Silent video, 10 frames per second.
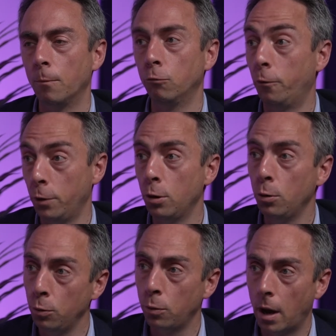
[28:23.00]

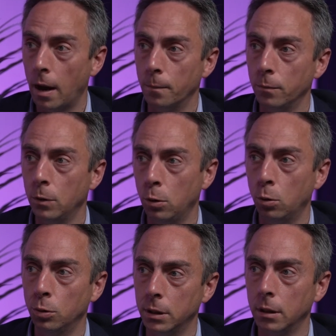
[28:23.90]
review the
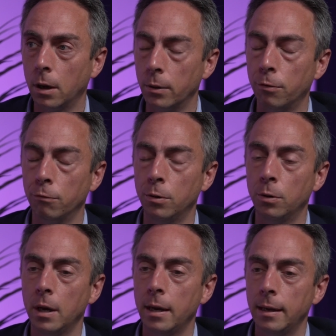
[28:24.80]
laws that are going
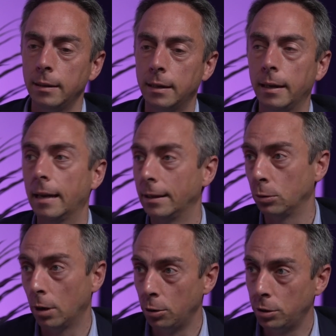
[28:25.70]
through, say yes
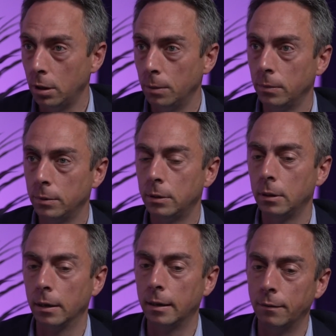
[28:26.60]
or no to them,
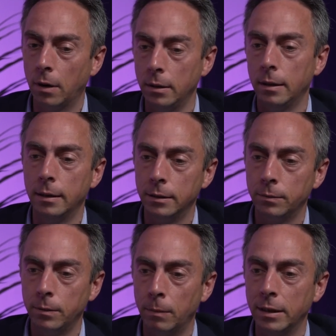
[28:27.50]
give ideas,
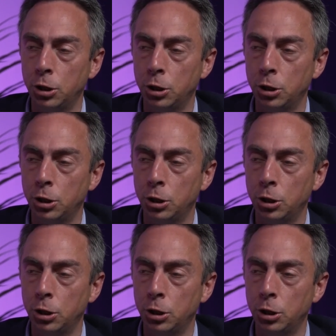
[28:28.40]
make